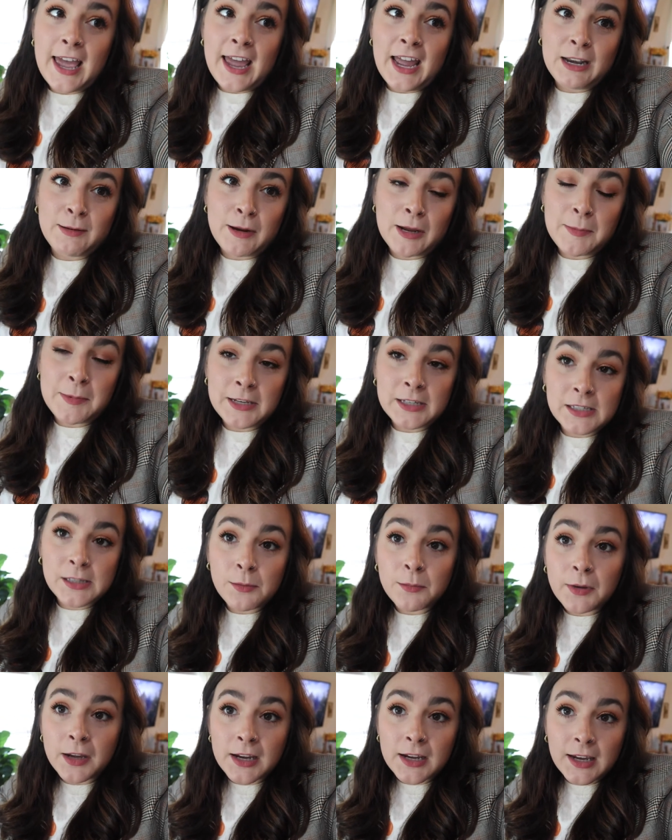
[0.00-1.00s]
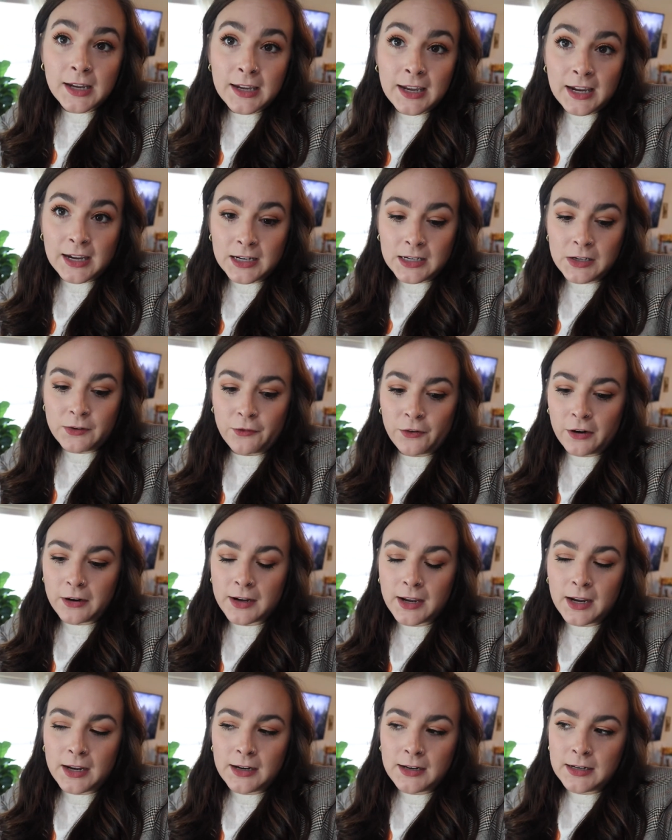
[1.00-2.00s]
and maybe some like candy for a
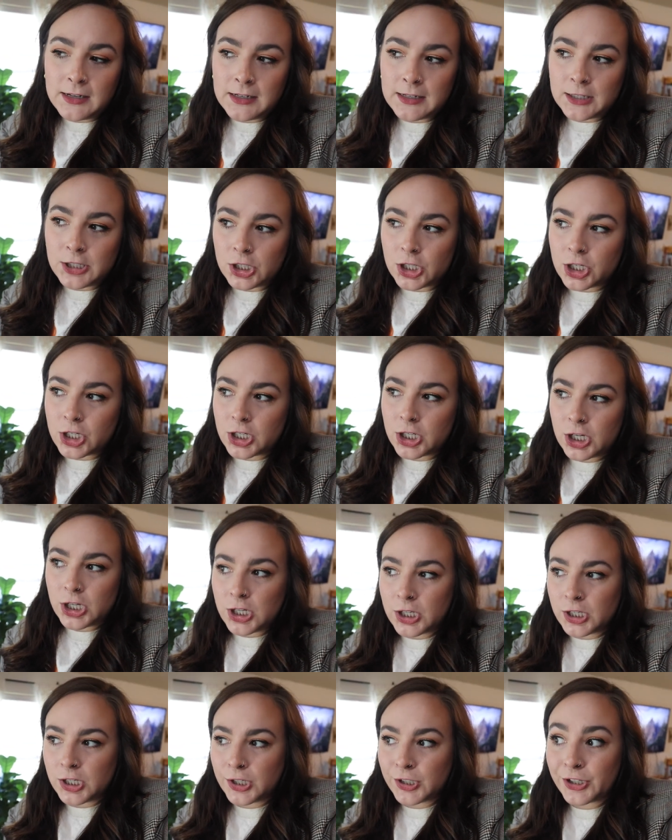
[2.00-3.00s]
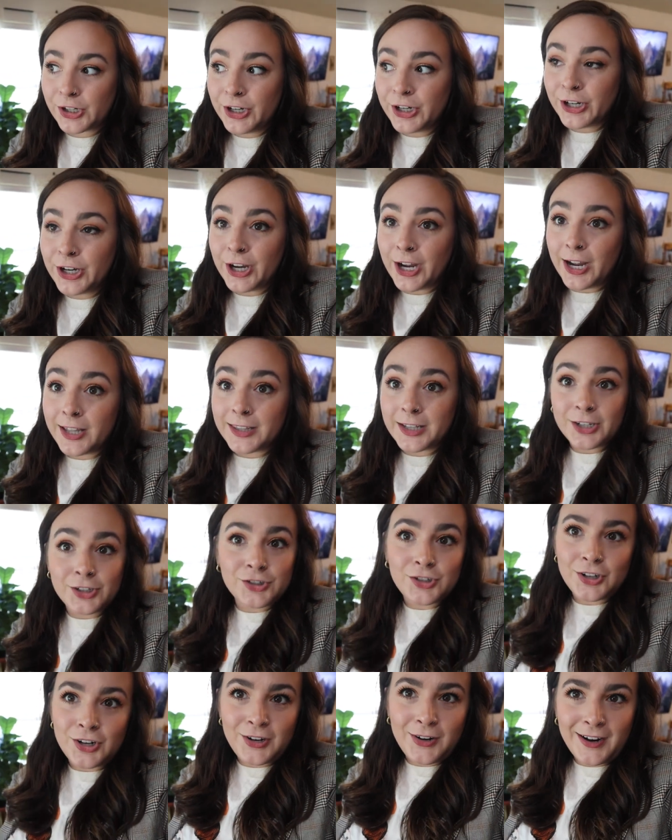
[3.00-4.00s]
candy dish. And then I'll
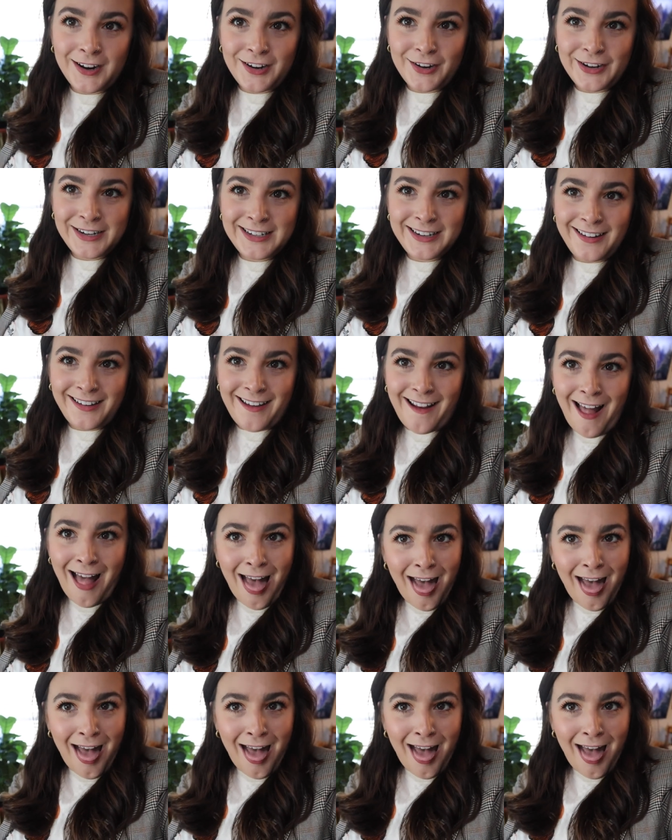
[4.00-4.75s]
show you how I did it.